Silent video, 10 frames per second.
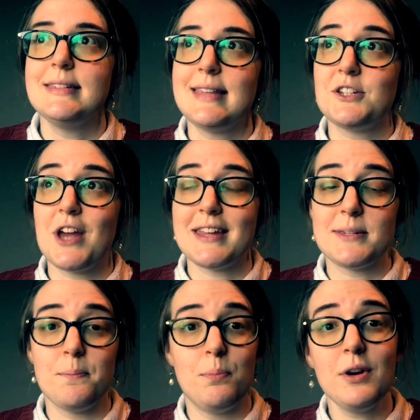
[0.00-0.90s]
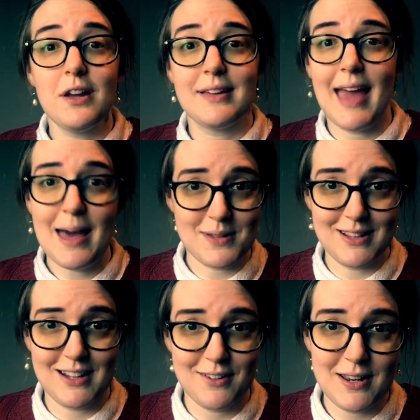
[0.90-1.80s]
such as
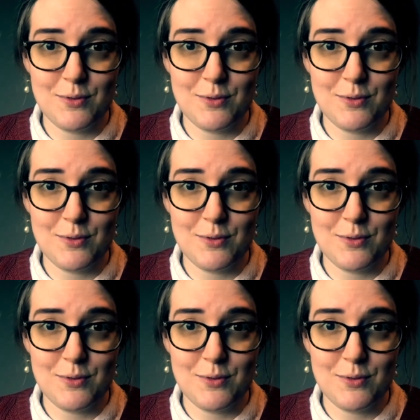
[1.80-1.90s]
bookcabulary,